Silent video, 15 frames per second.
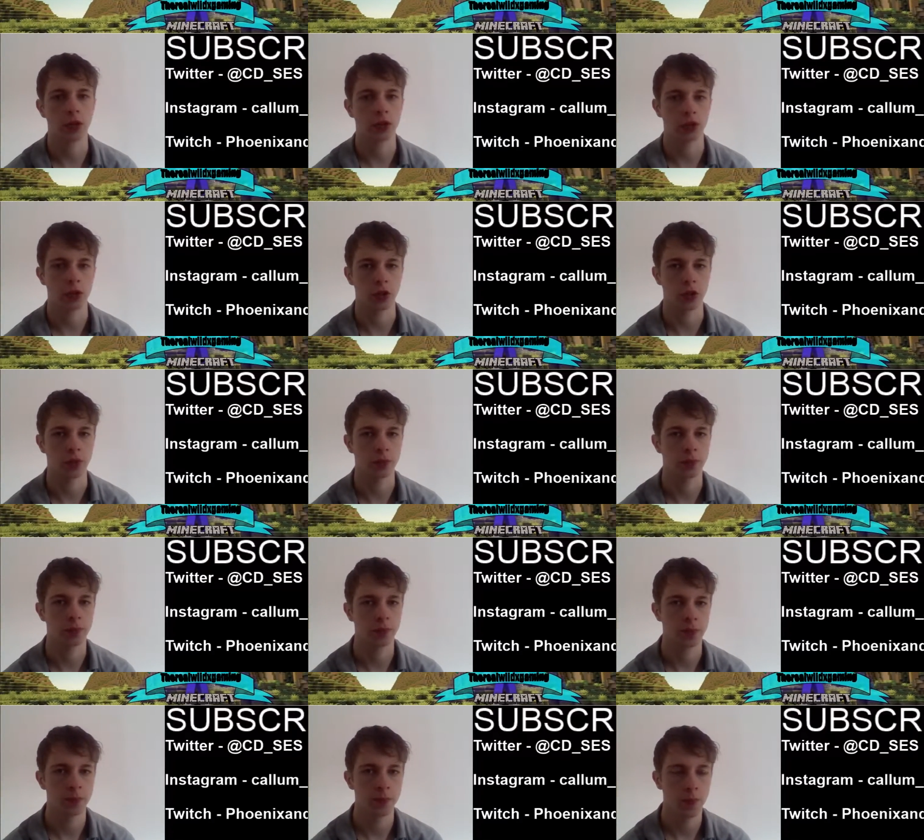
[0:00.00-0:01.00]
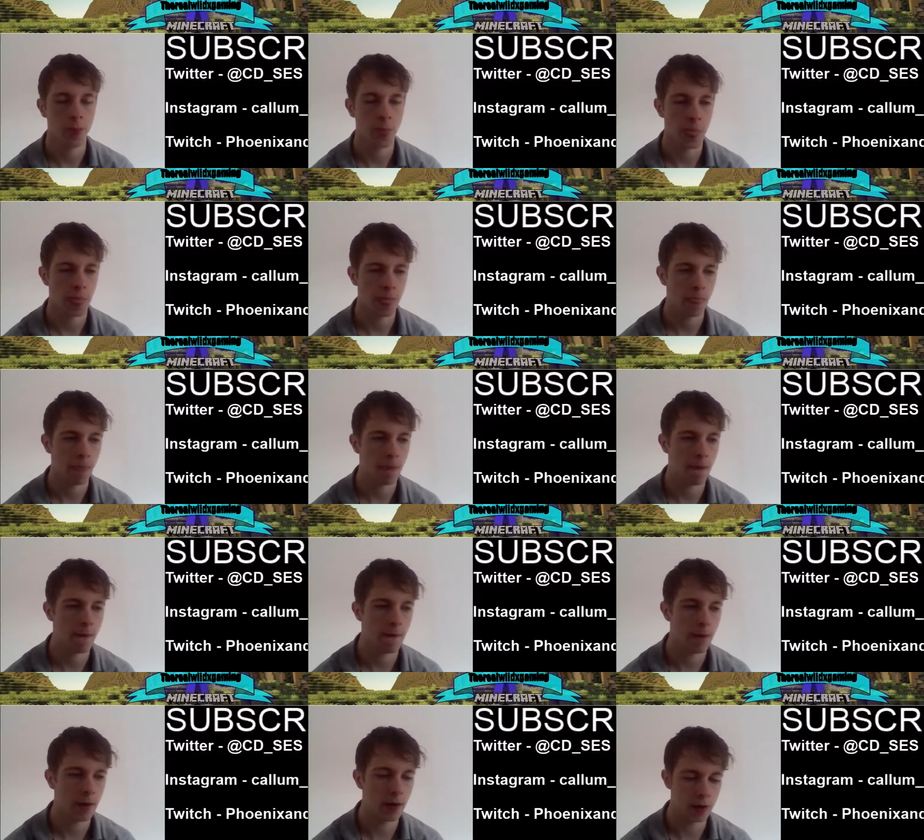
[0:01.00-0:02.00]
show.
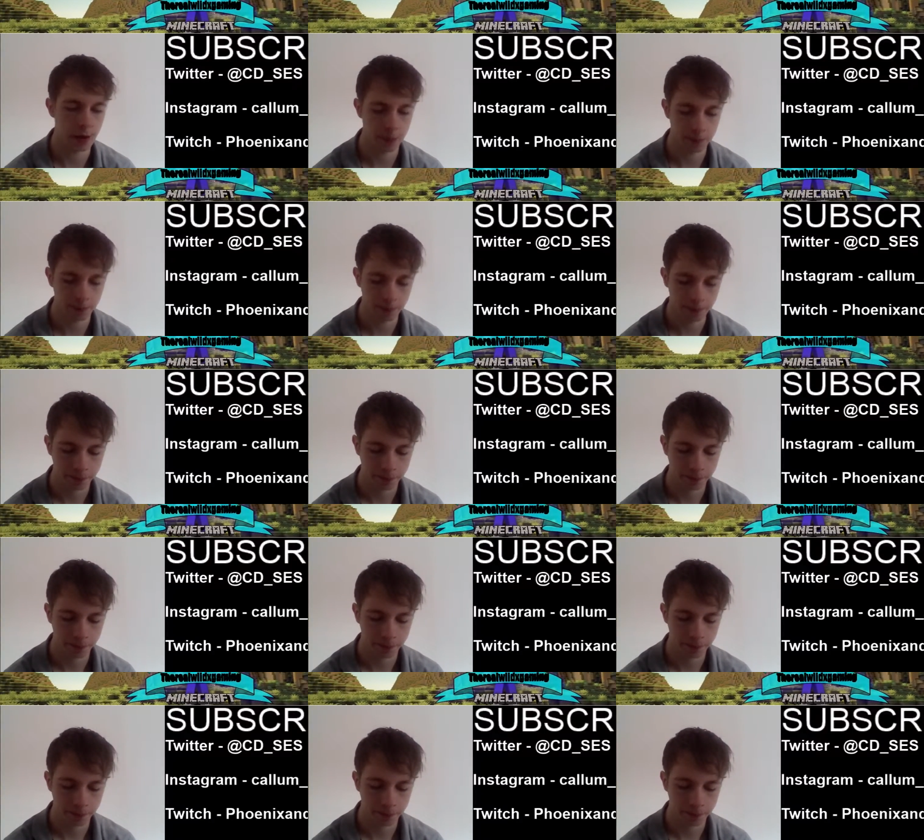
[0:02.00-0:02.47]
Um,